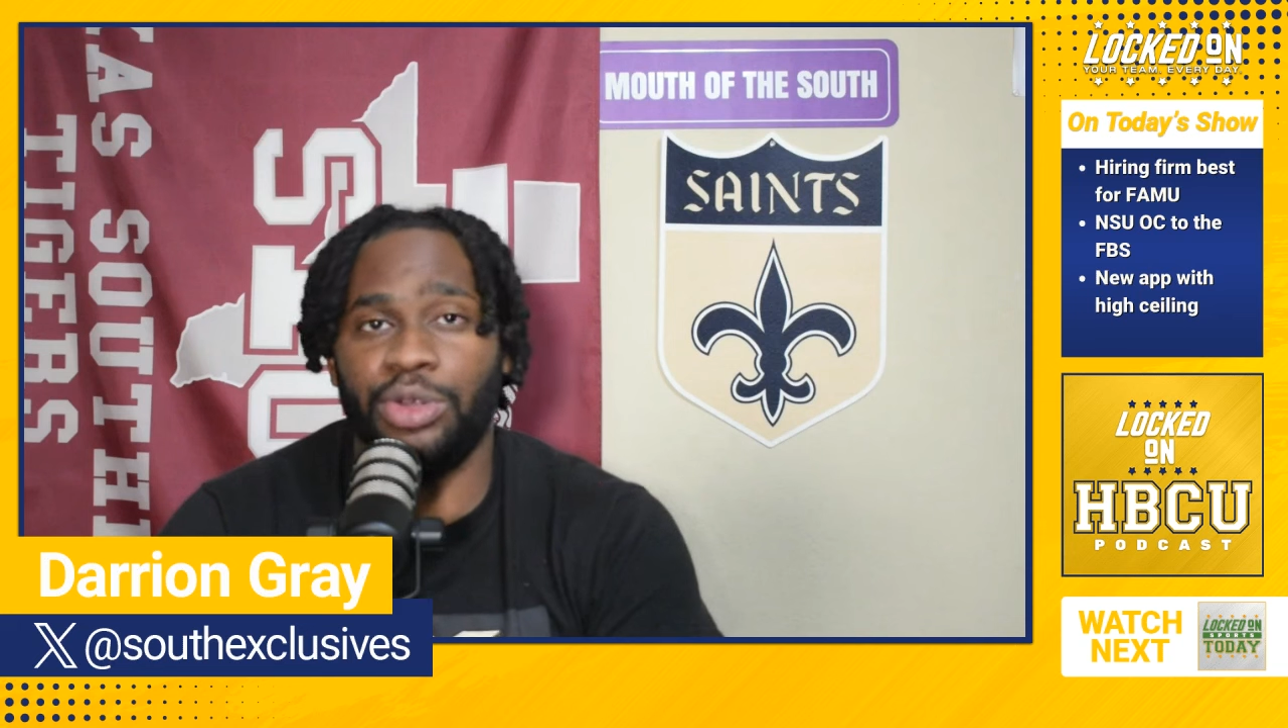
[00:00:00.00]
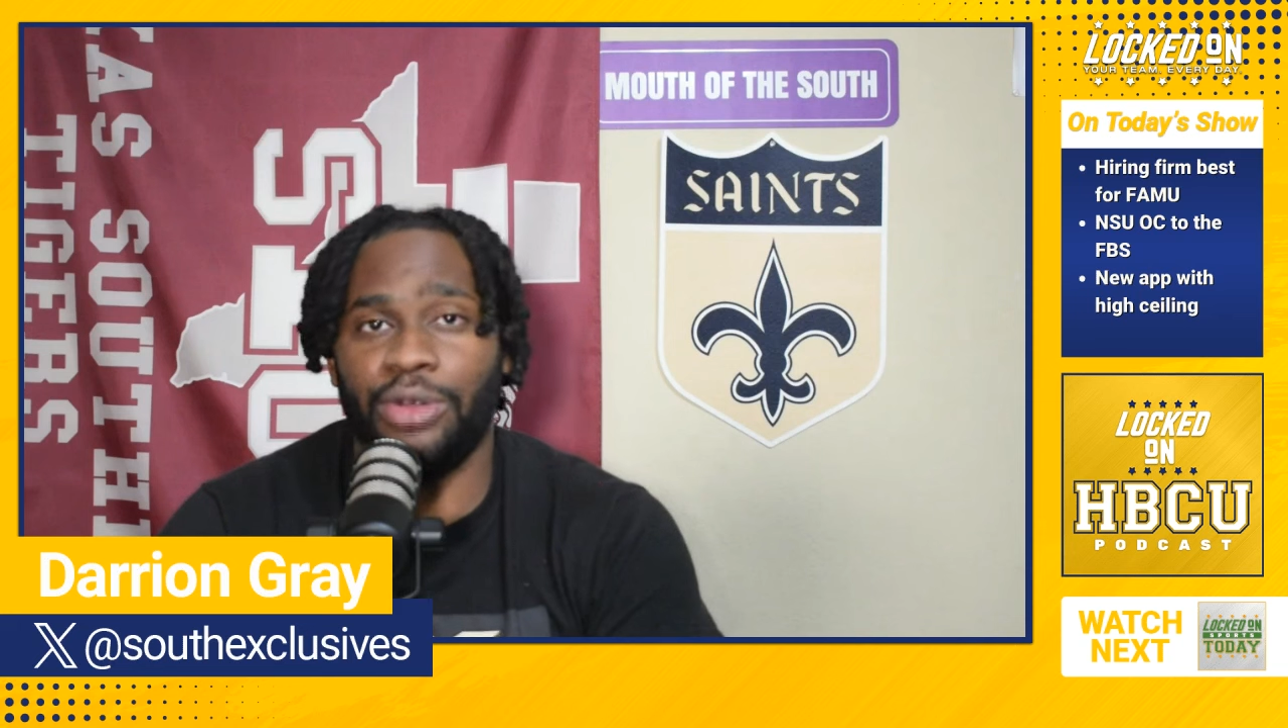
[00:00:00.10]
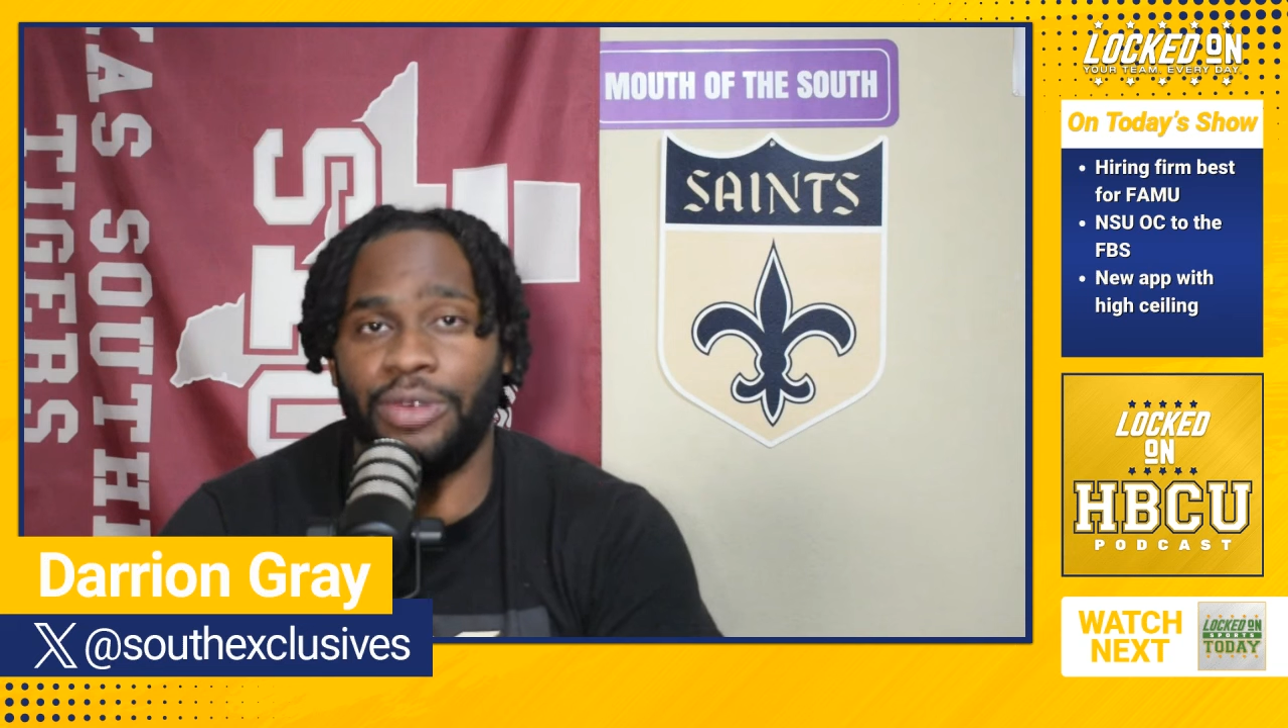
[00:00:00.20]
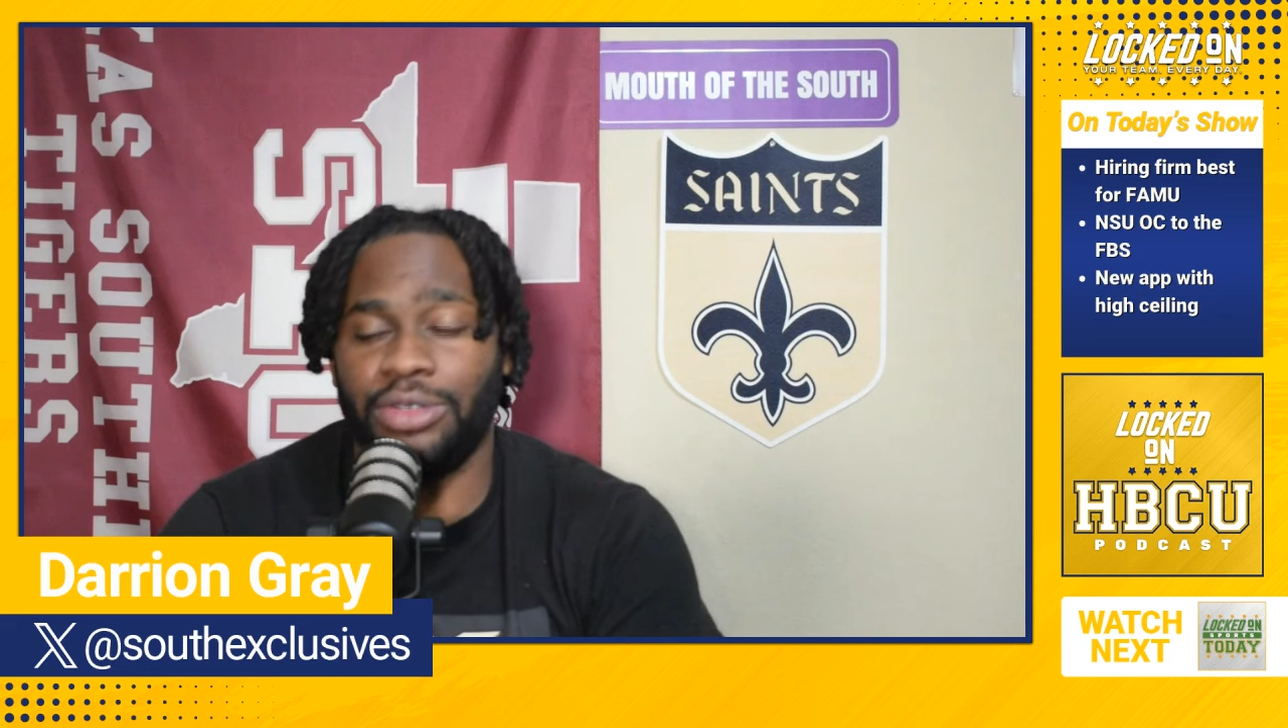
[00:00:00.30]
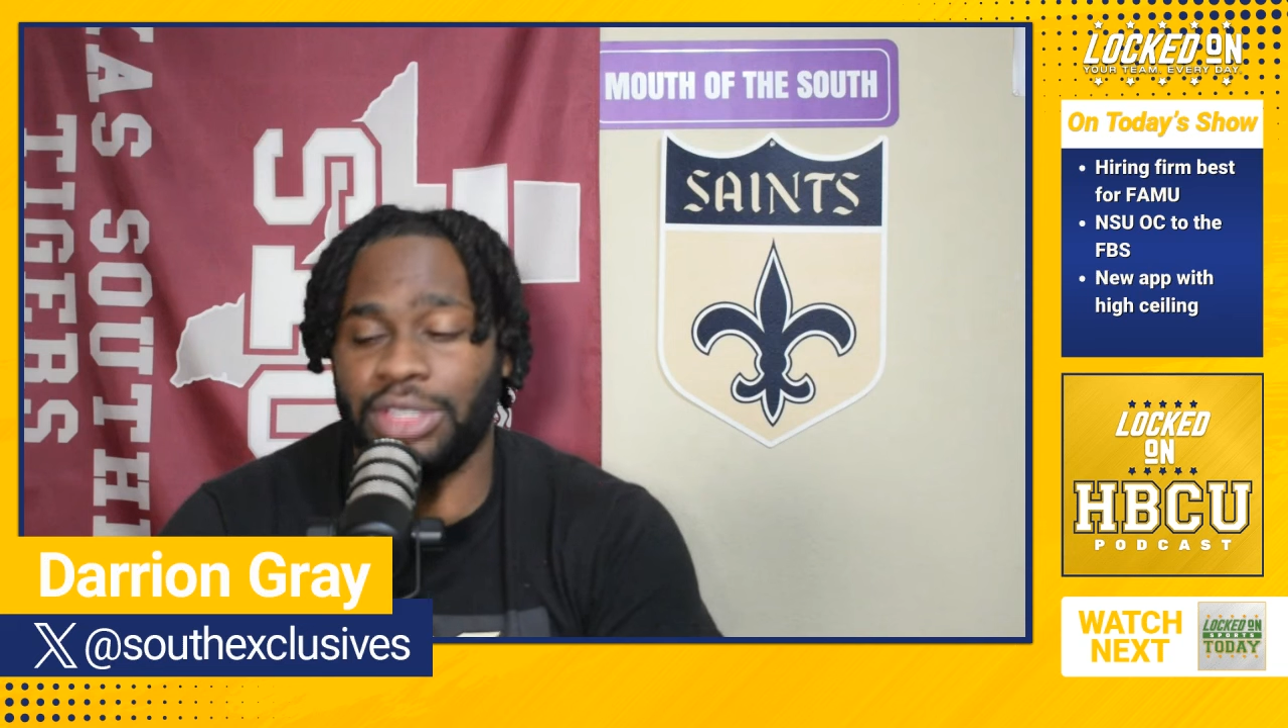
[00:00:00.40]

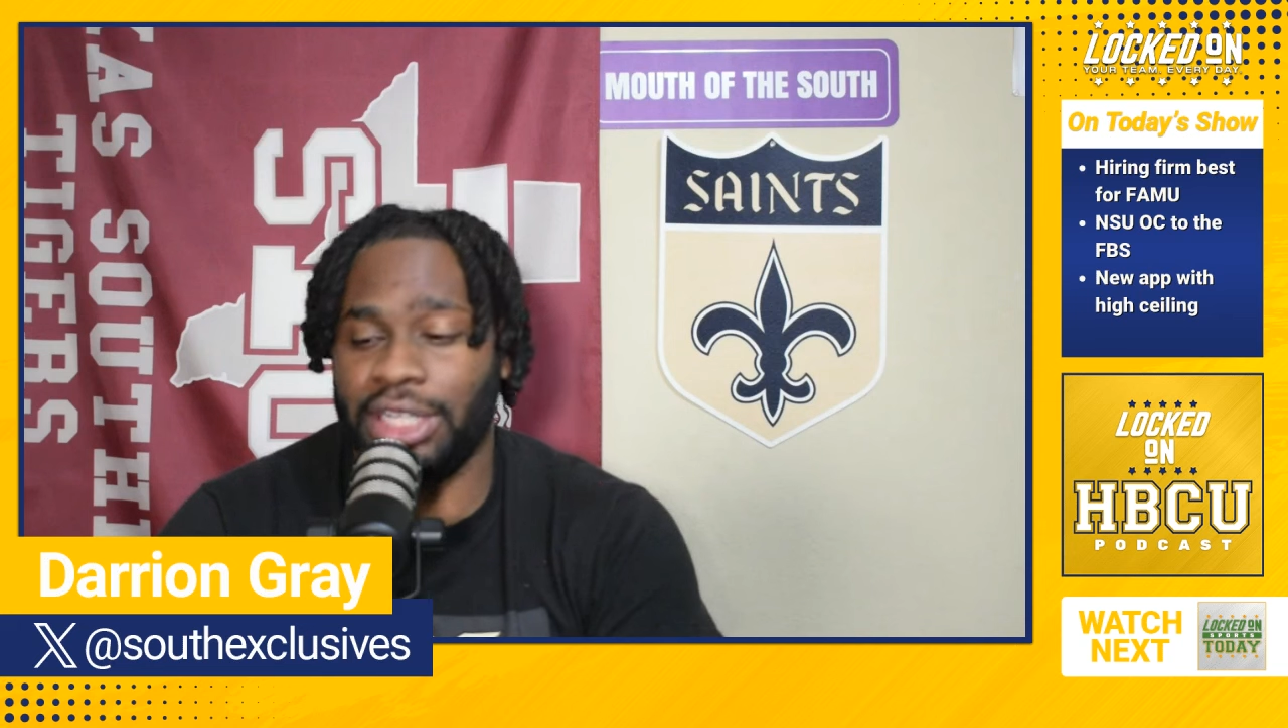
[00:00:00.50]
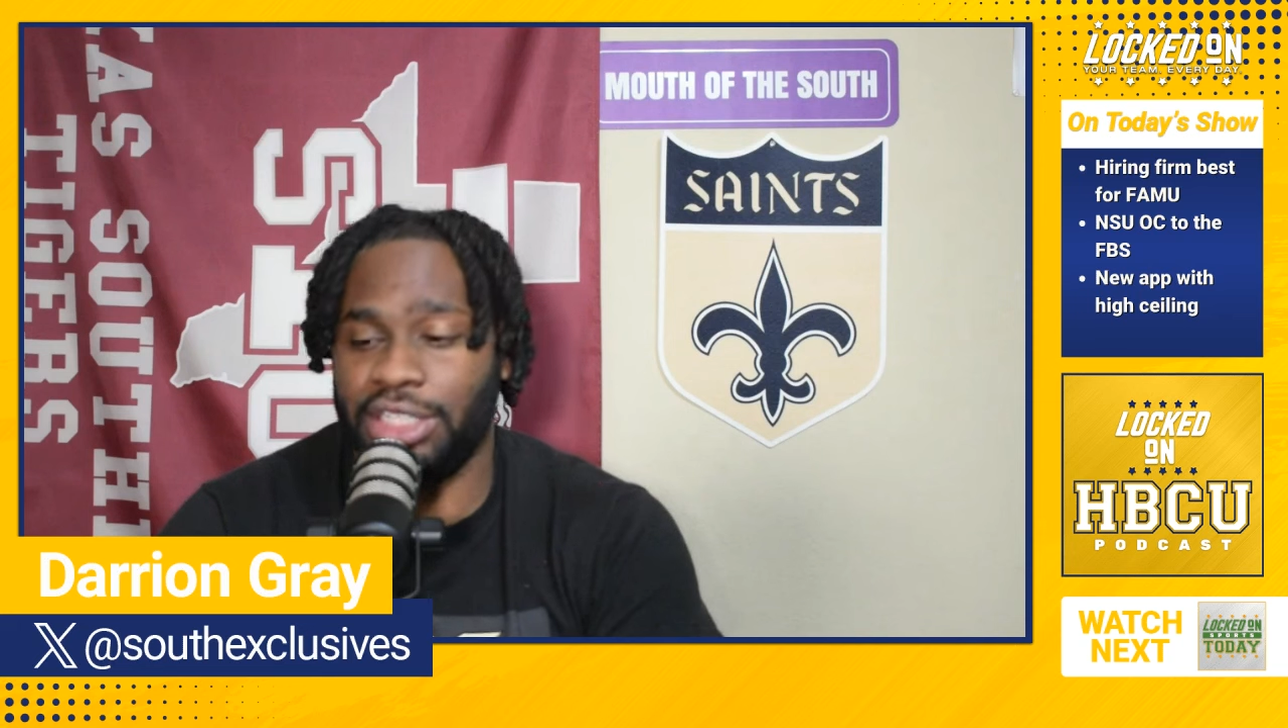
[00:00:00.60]
Norfolk State